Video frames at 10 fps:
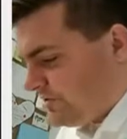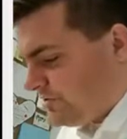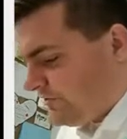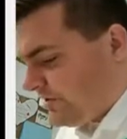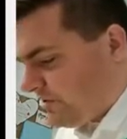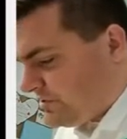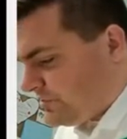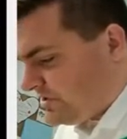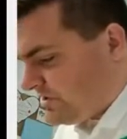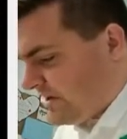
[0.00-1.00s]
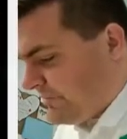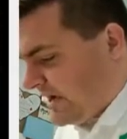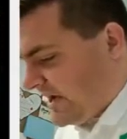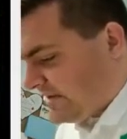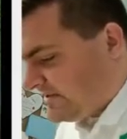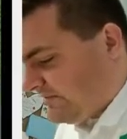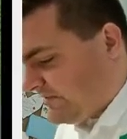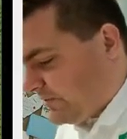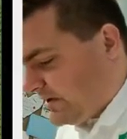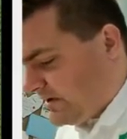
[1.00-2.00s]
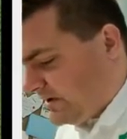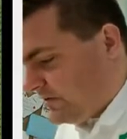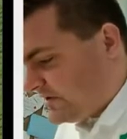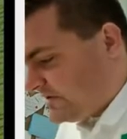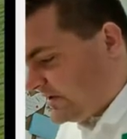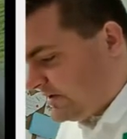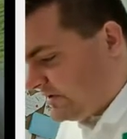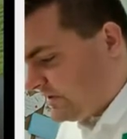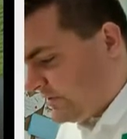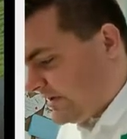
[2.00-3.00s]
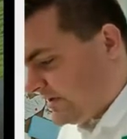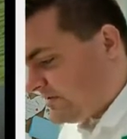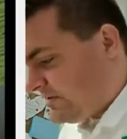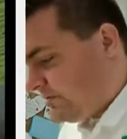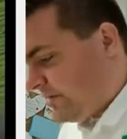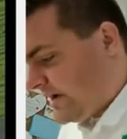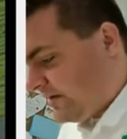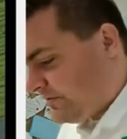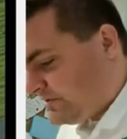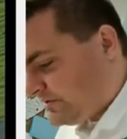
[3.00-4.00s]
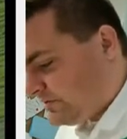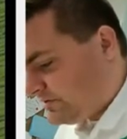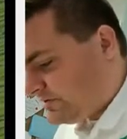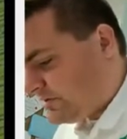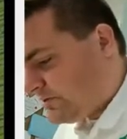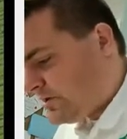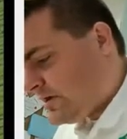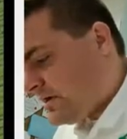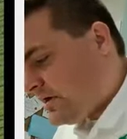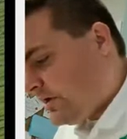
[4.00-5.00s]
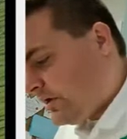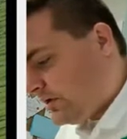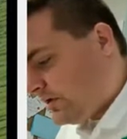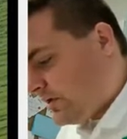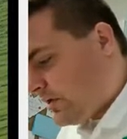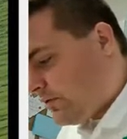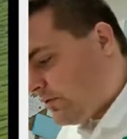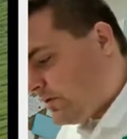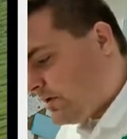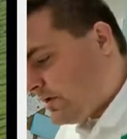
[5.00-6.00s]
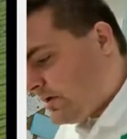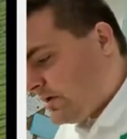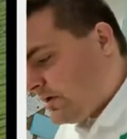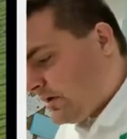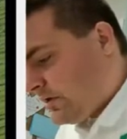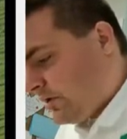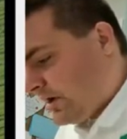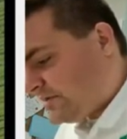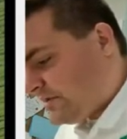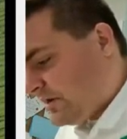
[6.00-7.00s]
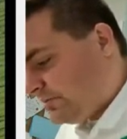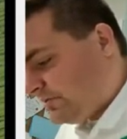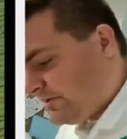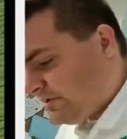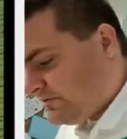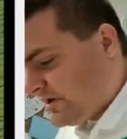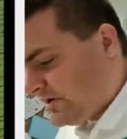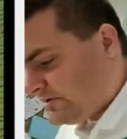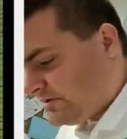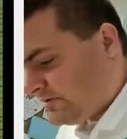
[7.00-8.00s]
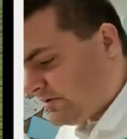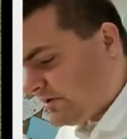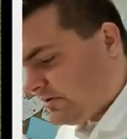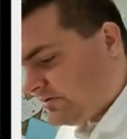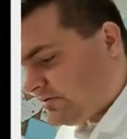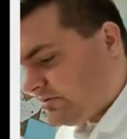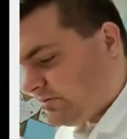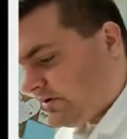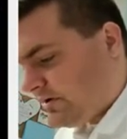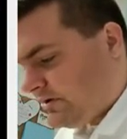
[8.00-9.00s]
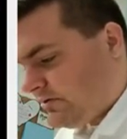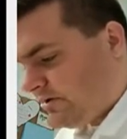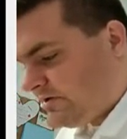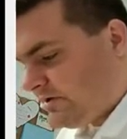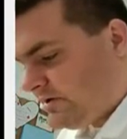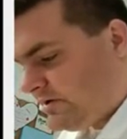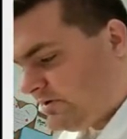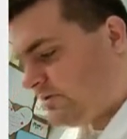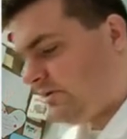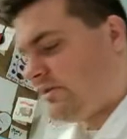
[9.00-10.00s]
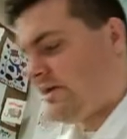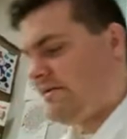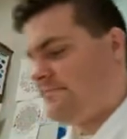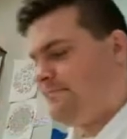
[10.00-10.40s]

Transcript: So if you notice, we're staying positive and we're increasing until we get to pi over 2. So you're going to go cross a couple of these radiuses right here. So we're increasing like that.